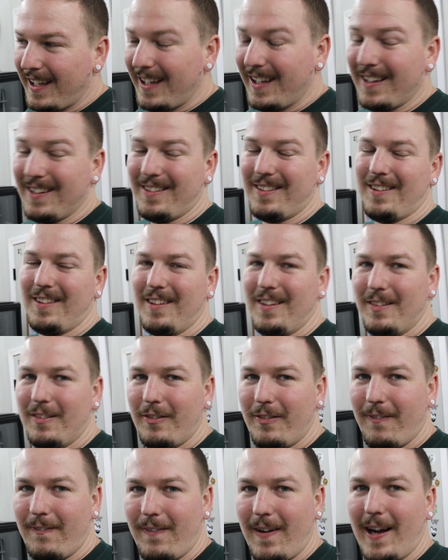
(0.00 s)
It's
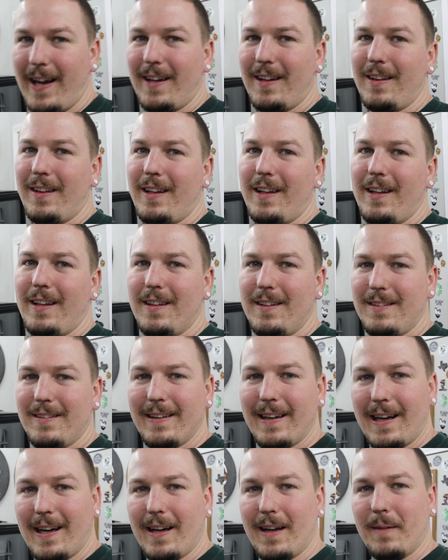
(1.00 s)
finally
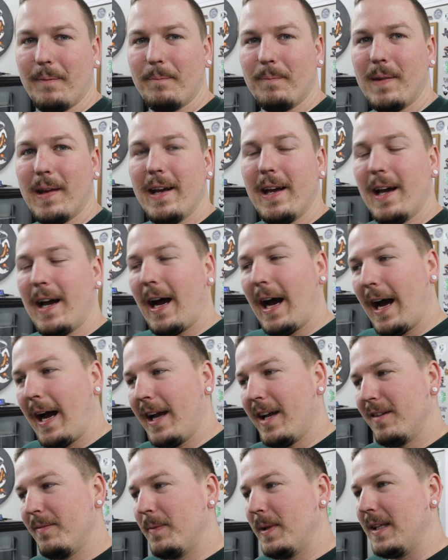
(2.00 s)
time. I
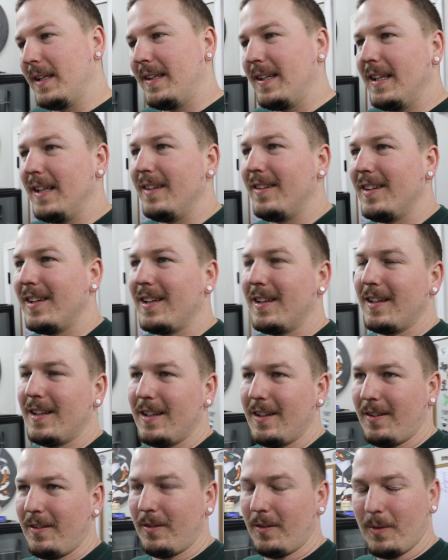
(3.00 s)
have been teasing
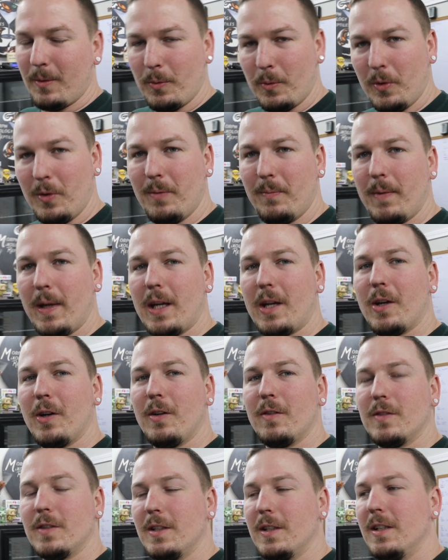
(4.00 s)
this room
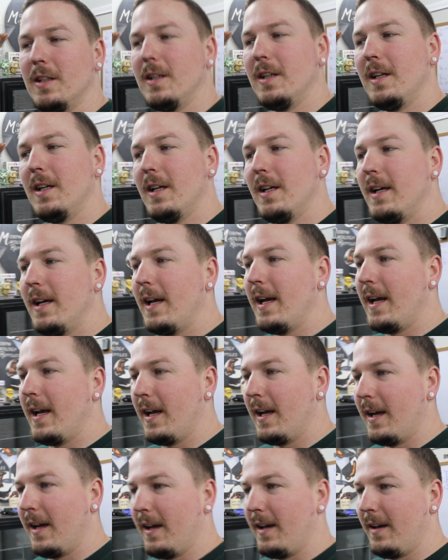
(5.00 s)
makeover
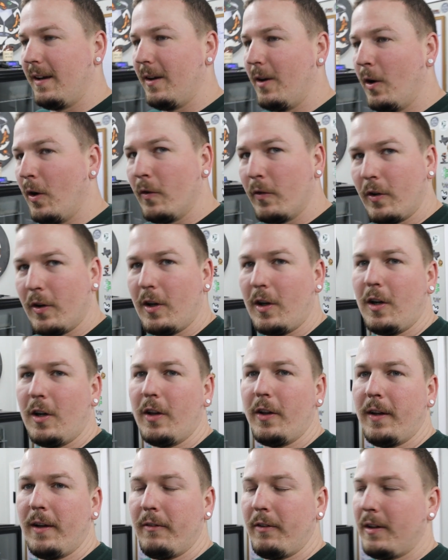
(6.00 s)
and
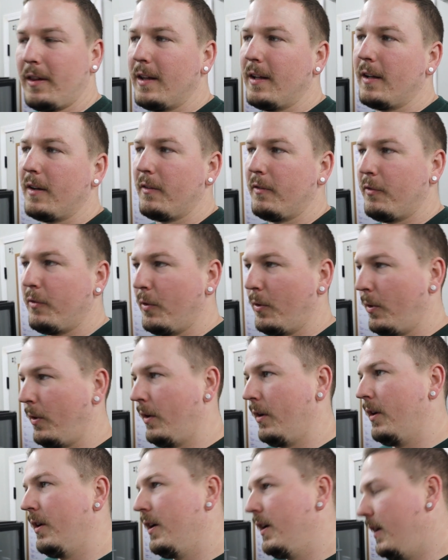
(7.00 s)
overhaul and everything
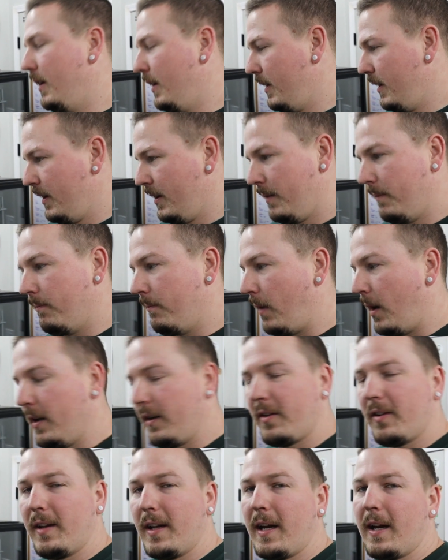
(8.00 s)
for
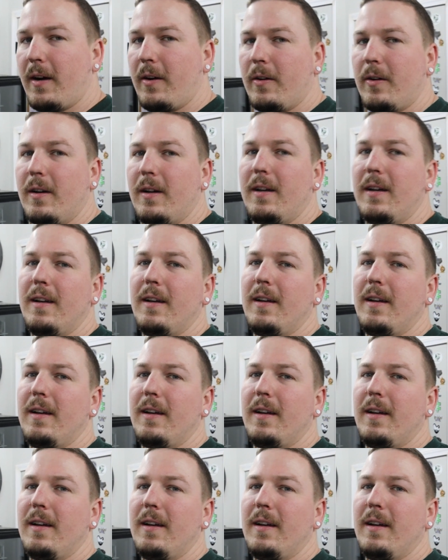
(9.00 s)
months now.